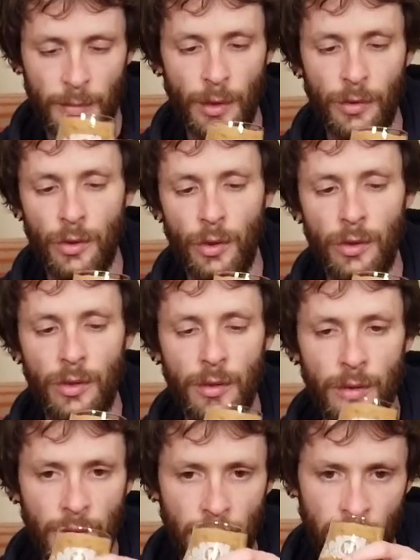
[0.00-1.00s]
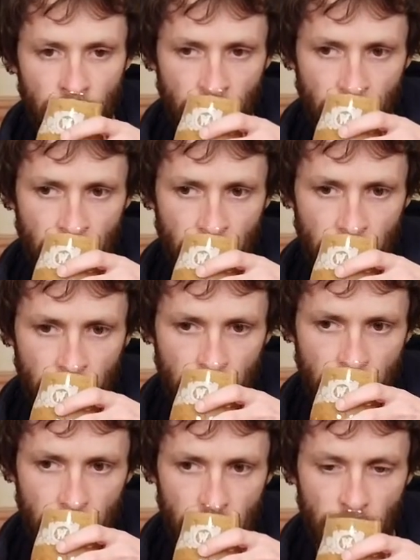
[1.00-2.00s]
Smells good.
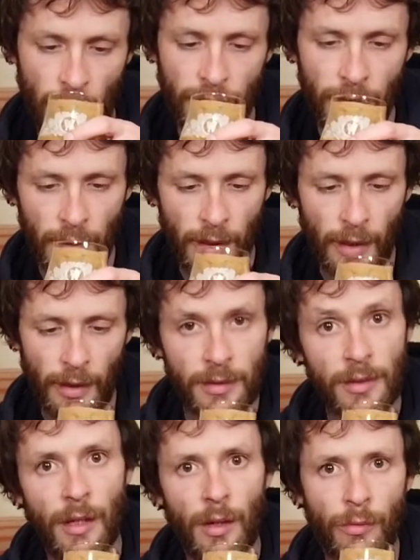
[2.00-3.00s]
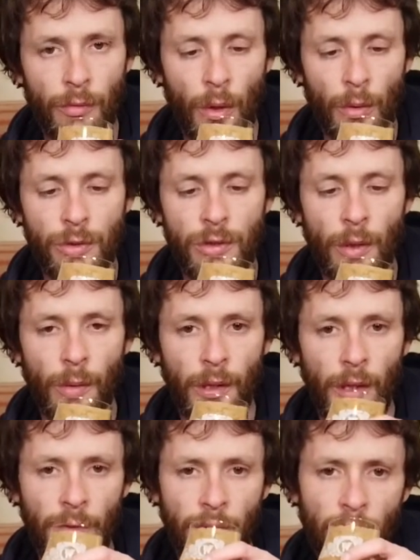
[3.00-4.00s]
It's definitely there's a lot of roast
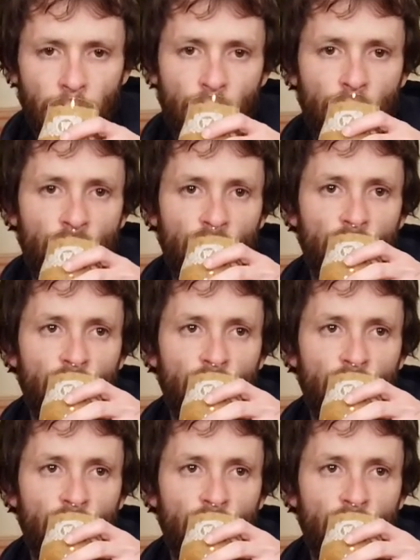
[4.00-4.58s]
going on there.